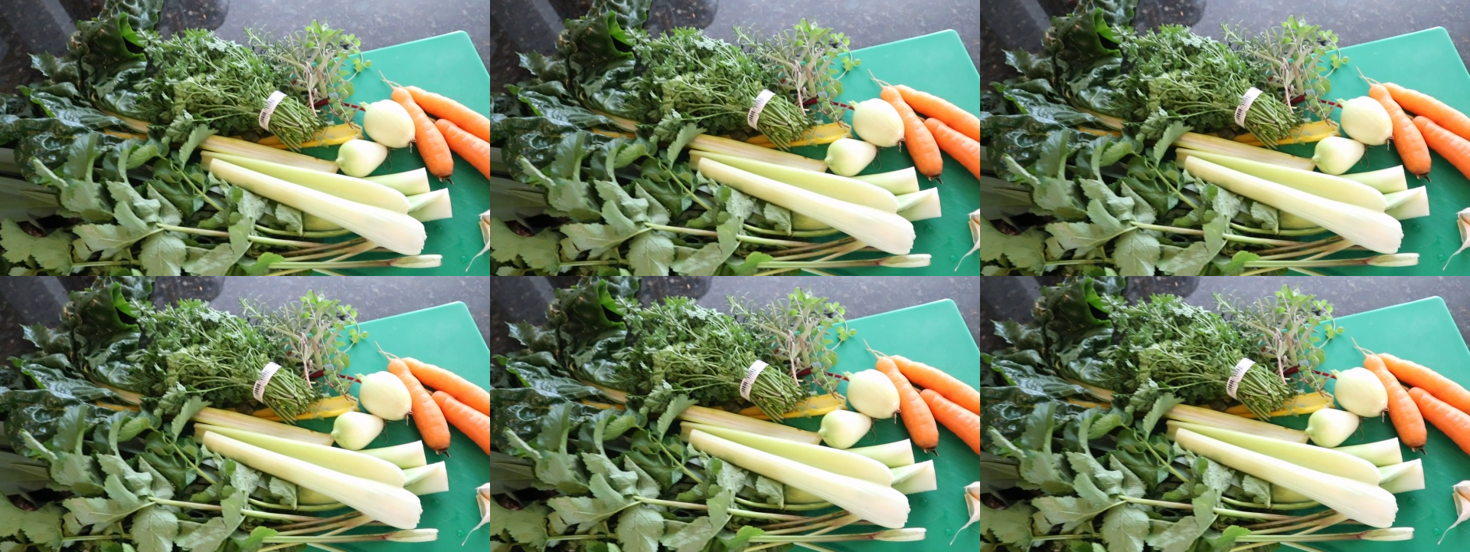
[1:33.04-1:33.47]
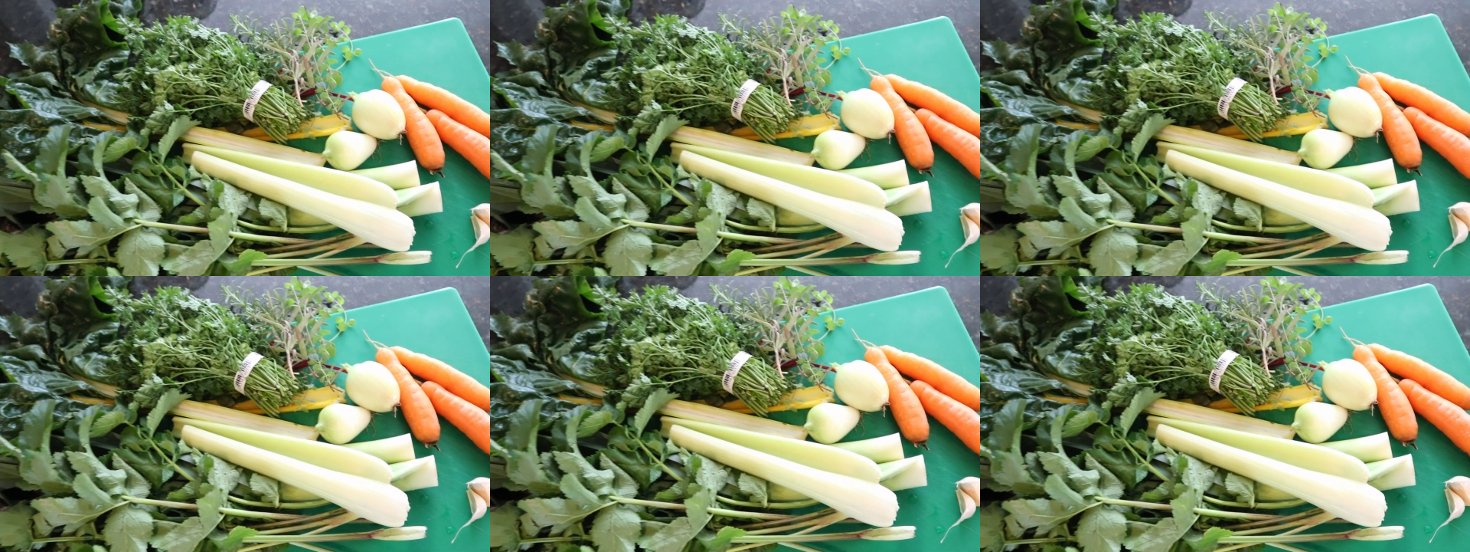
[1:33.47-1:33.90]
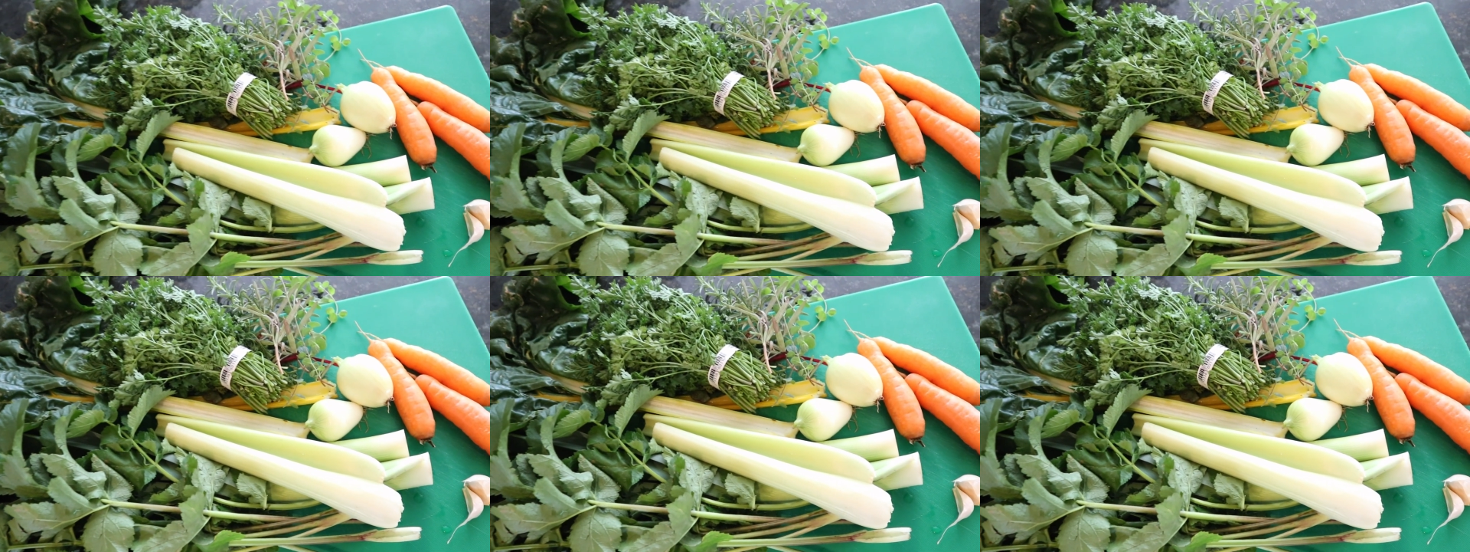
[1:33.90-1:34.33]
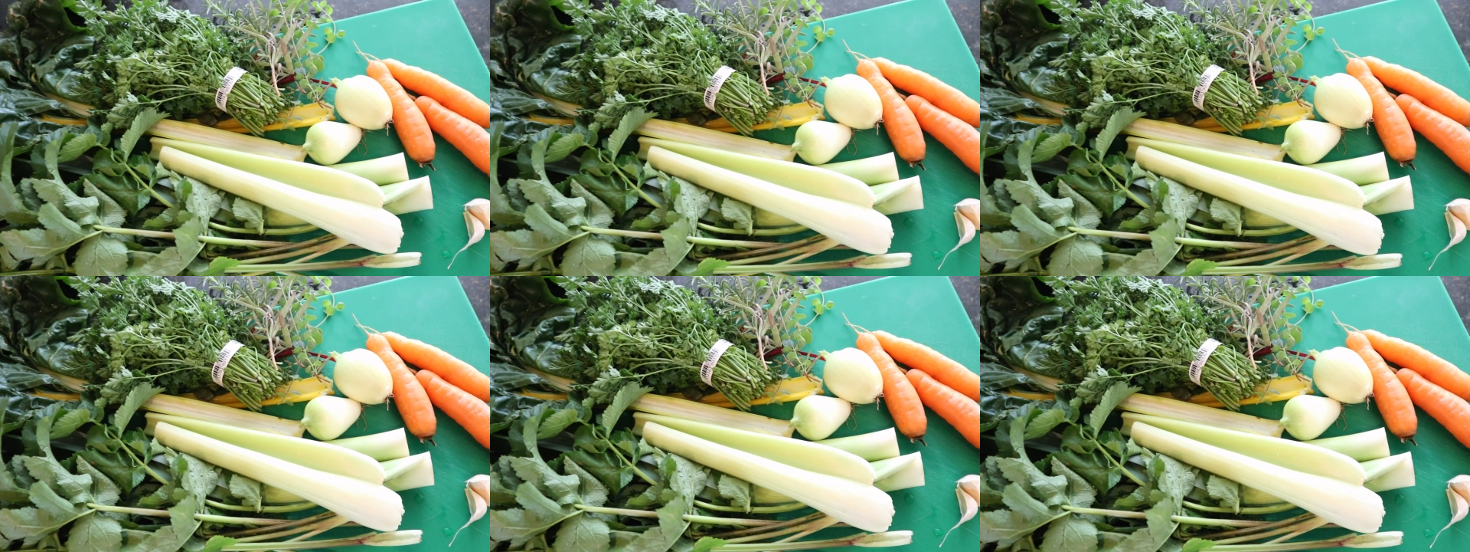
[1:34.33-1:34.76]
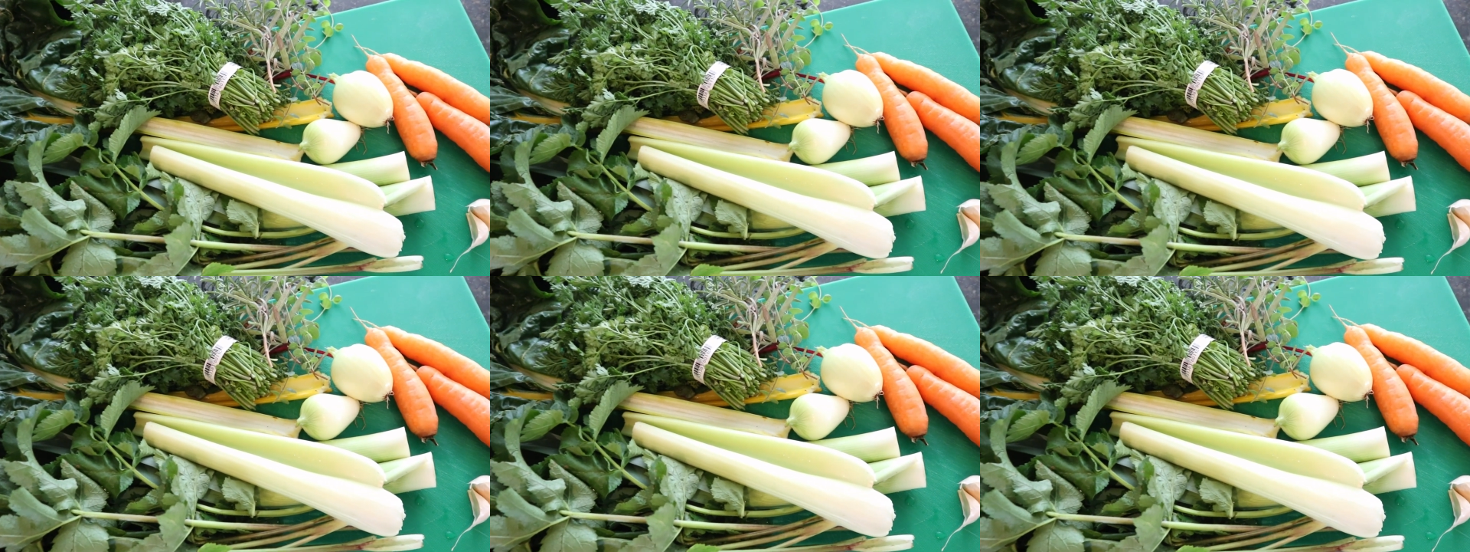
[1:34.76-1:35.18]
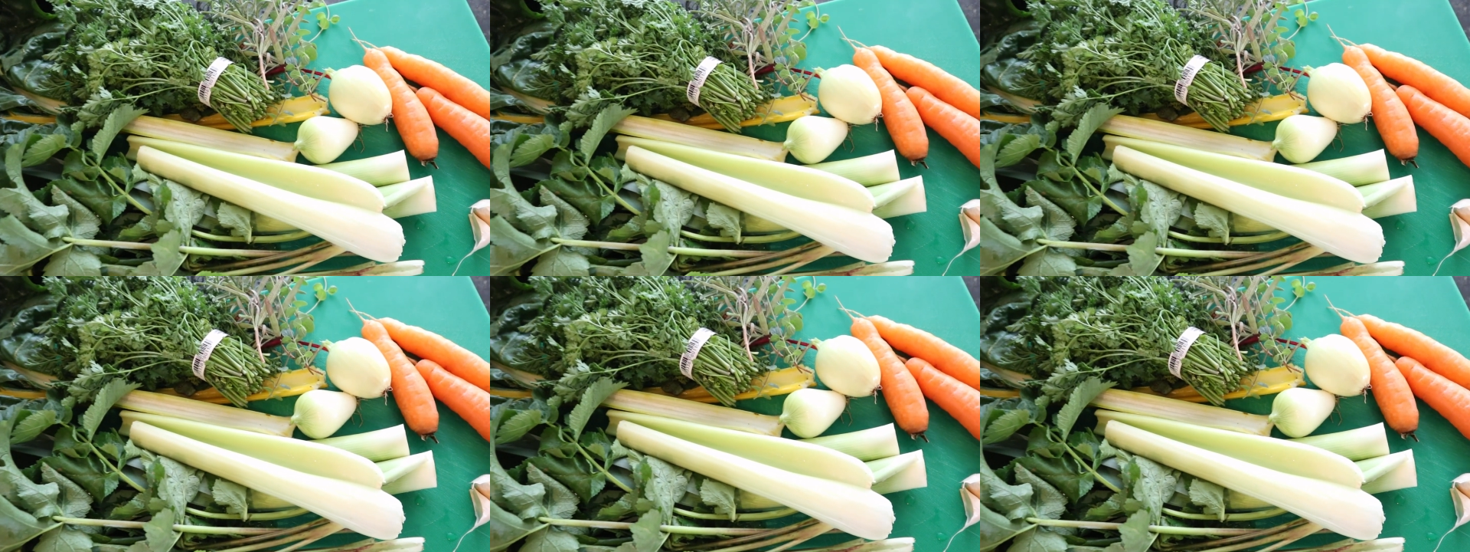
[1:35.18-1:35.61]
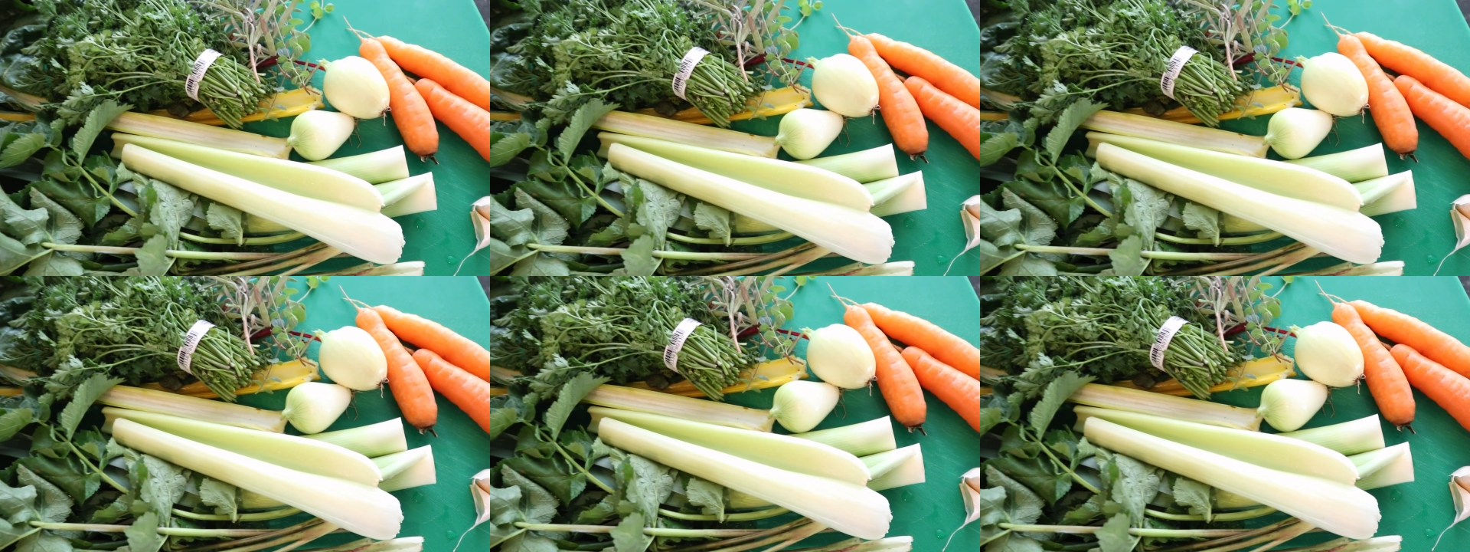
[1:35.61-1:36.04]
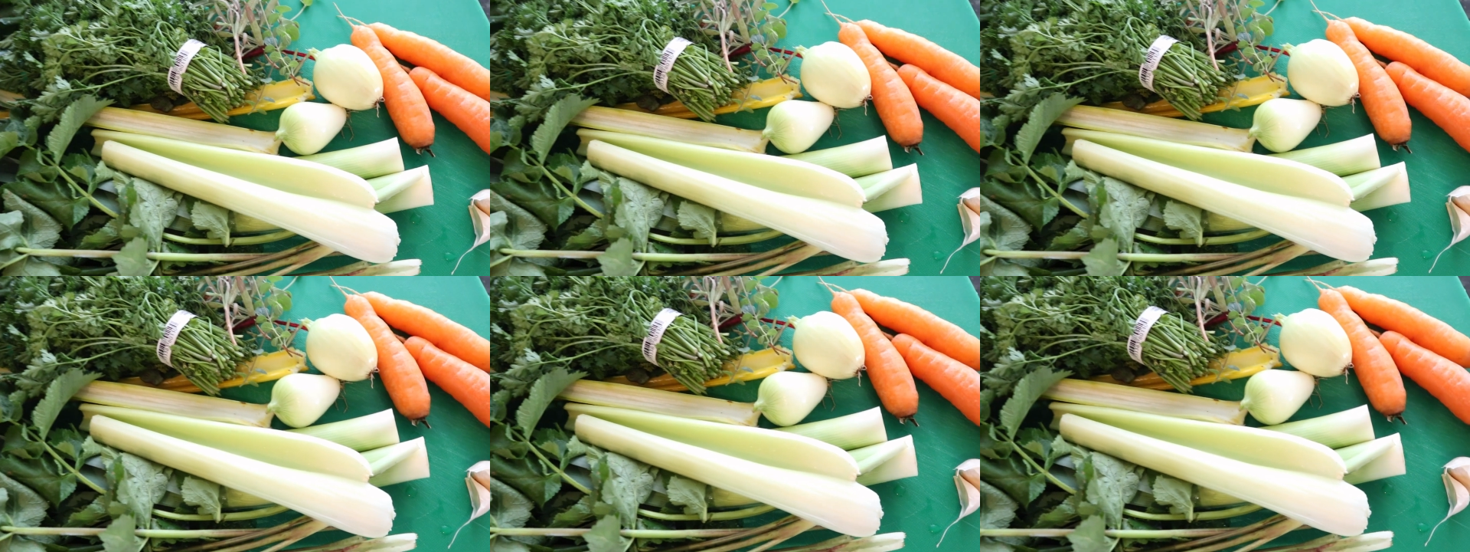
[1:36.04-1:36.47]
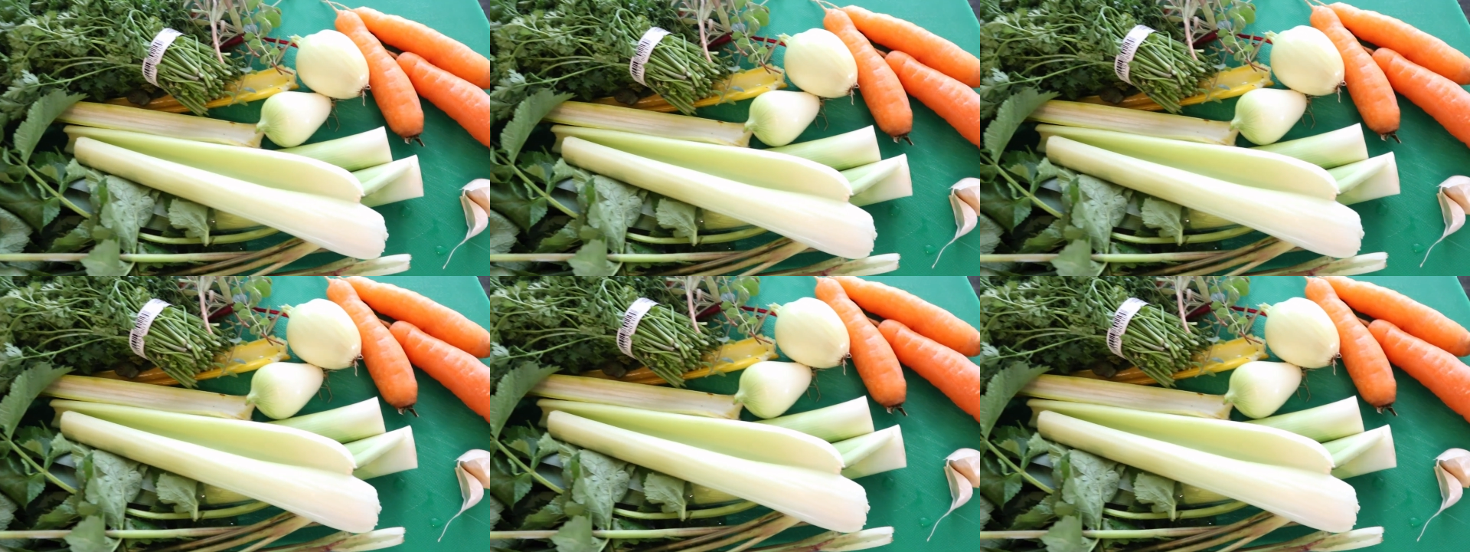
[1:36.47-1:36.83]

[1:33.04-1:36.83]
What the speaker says: No face is visible, so there are no lips to read.